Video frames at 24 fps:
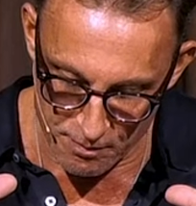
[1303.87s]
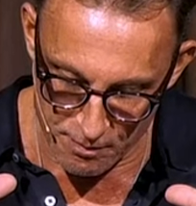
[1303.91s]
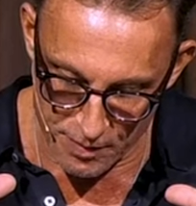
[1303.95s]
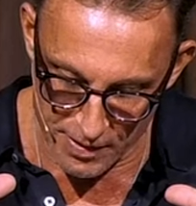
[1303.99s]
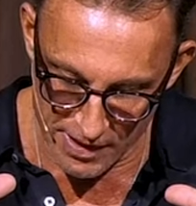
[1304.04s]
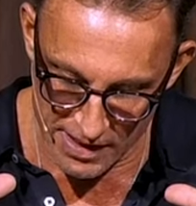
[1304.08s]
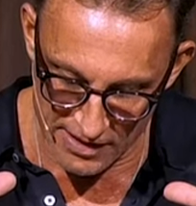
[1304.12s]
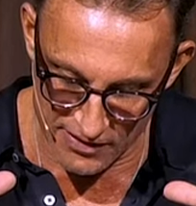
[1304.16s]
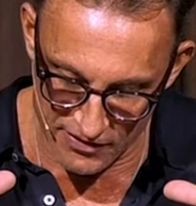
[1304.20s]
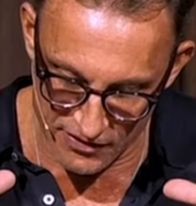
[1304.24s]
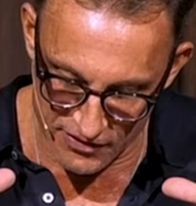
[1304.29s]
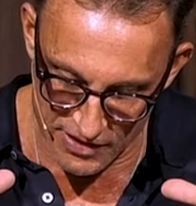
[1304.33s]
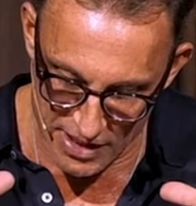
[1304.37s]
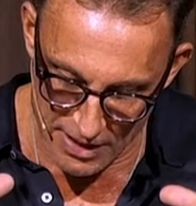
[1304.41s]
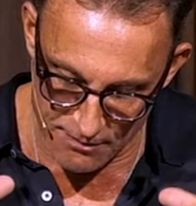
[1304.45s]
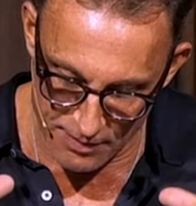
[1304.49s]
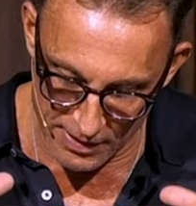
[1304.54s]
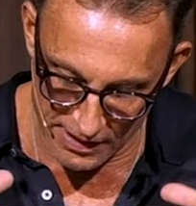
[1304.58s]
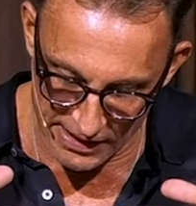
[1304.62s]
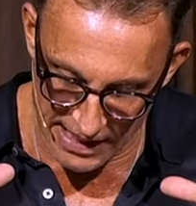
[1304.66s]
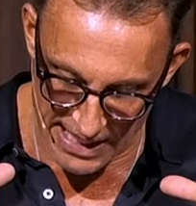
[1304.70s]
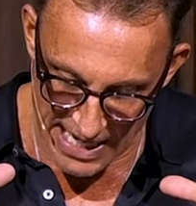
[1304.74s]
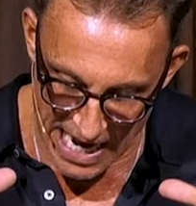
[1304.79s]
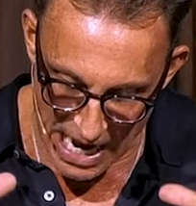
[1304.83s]
but it's
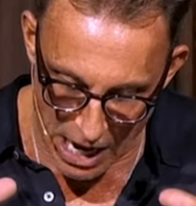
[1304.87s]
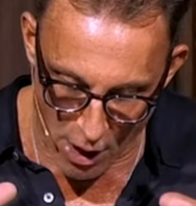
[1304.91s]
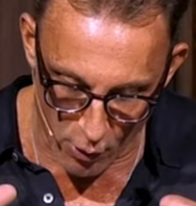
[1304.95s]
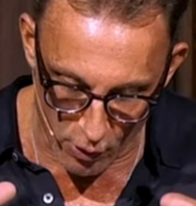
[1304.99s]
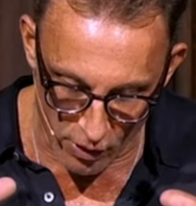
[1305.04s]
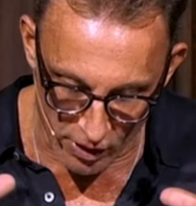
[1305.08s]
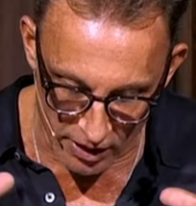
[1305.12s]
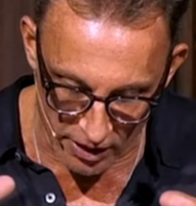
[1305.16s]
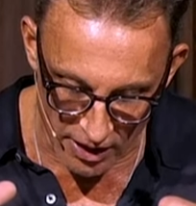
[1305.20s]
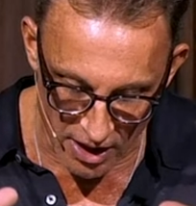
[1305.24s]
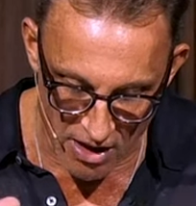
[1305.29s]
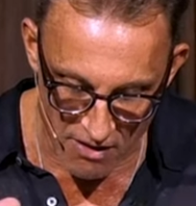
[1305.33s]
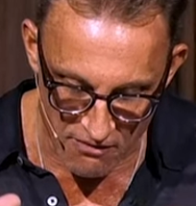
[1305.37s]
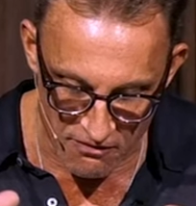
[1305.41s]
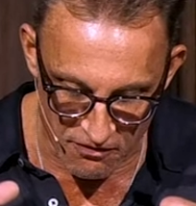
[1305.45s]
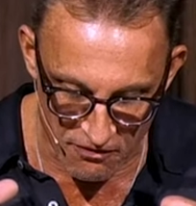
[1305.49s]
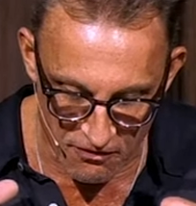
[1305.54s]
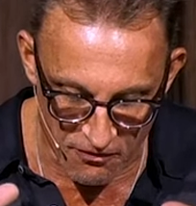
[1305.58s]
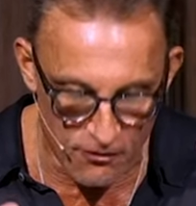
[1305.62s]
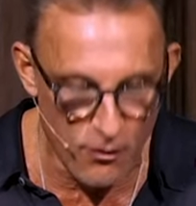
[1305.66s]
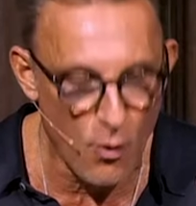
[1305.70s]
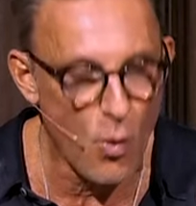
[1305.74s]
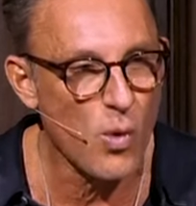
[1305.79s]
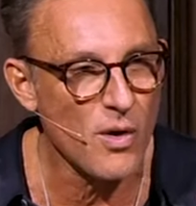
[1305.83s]
typically our love
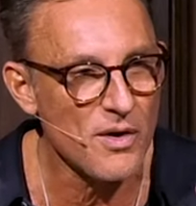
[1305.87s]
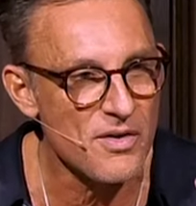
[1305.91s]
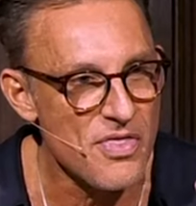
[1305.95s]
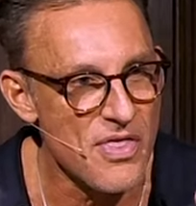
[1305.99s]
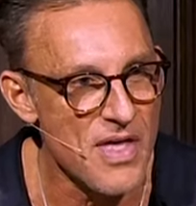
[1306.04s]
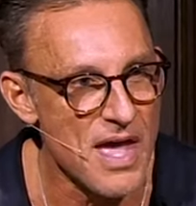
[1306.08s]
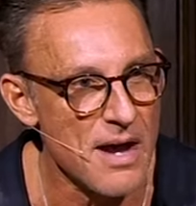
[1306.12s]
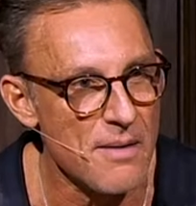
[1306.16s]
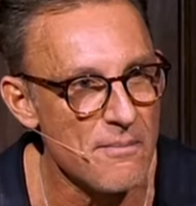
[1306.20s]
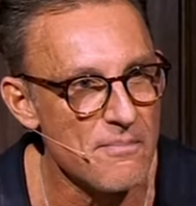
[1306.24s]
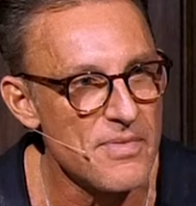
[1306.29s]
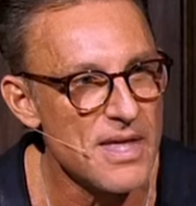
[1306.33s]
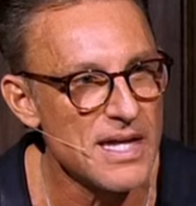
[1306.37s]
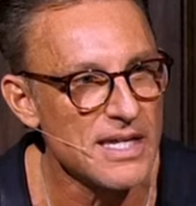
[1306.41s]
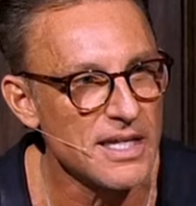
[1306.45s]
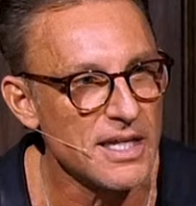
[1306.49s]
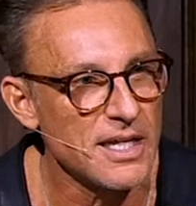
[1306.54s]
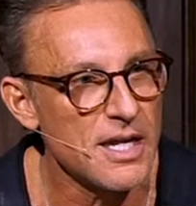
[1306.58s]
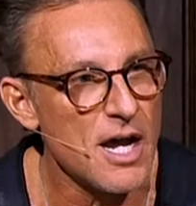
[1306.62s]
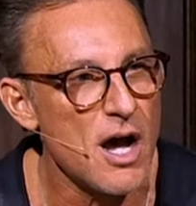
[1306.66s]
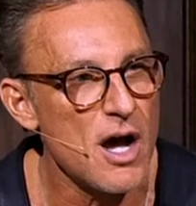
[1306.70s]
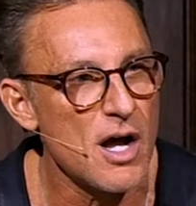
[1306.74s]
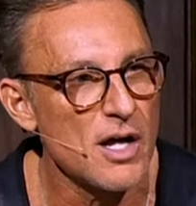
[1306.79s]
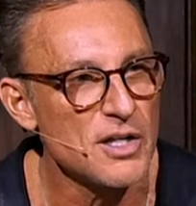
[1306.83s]
for them
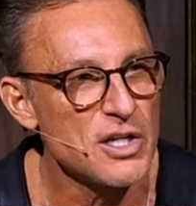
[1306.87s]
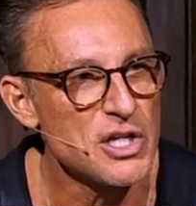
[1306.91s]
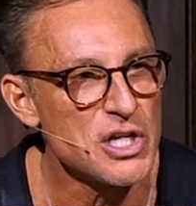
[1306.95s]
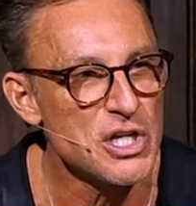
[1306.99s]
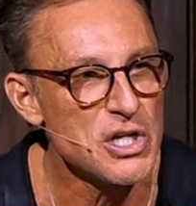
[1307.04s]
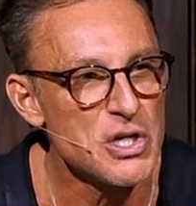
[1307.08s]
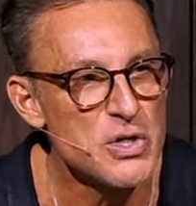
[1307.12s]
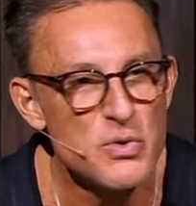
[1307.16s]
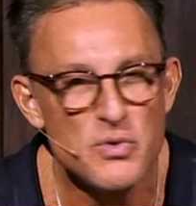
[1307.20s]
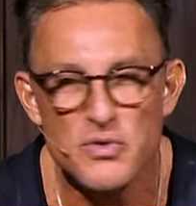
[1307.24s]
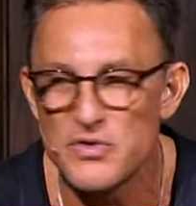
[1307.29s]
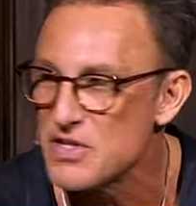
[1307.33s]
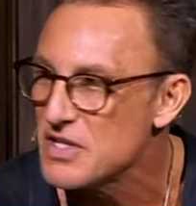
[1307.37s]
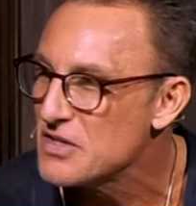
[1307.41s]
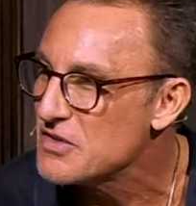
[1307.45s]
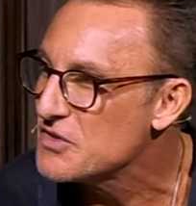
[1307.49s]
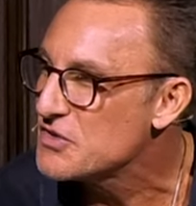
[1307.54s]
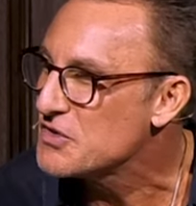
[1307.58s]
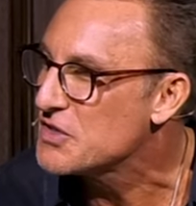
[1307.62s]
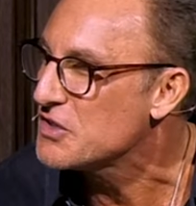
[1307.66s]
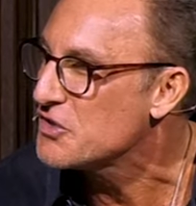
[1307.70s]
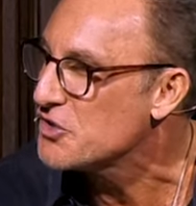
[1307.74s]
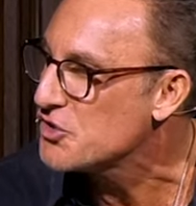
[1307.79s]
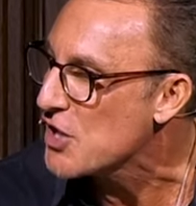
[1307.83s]
that god
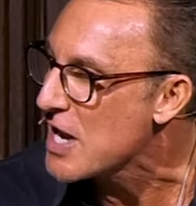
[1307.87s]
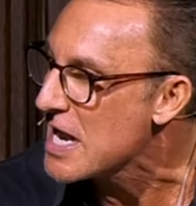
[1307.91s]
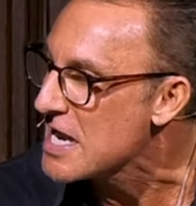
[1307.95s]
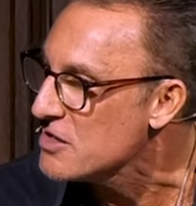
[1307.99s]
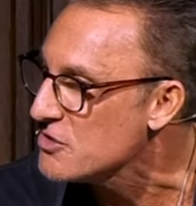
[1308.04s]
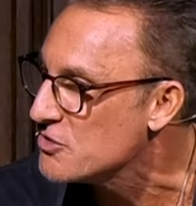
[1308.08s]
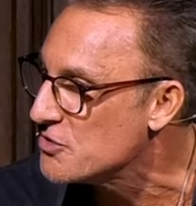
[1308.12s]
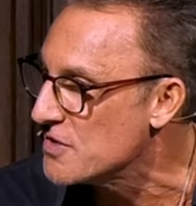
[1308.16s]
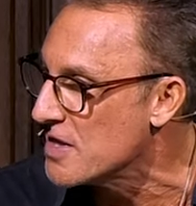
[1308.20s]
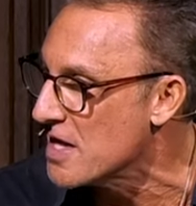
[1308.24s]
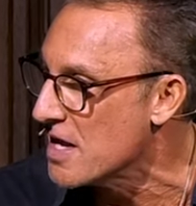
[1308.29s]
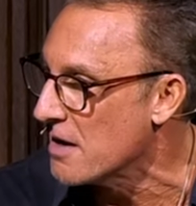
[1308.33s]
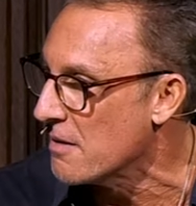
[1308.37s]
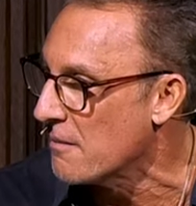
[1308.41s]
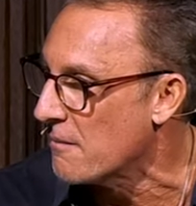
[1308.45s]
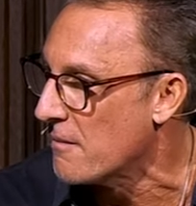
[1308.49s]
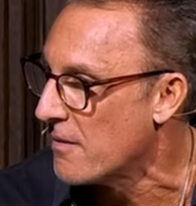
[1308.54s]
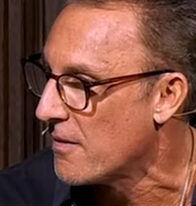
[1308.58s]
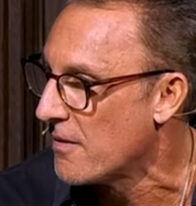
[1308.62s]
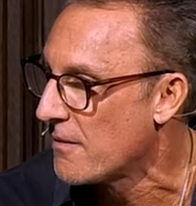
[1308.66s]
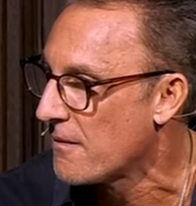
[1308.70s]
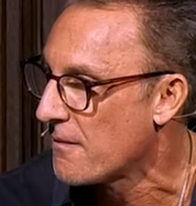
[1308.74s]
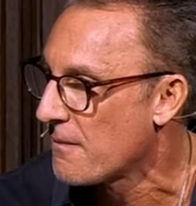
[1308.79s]
uses to change them